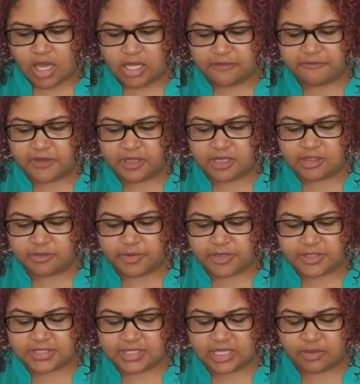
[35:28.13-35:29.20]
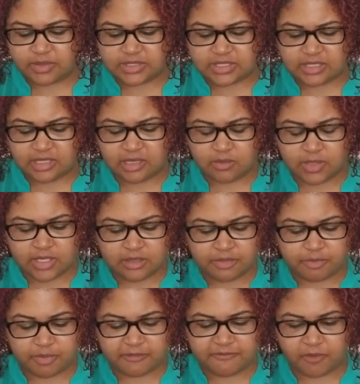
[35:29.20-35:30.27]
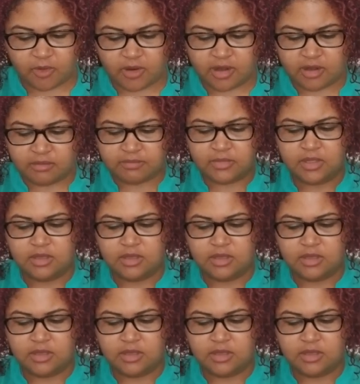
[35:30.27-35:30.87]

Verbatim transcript: I feel like the person they were dealing with before,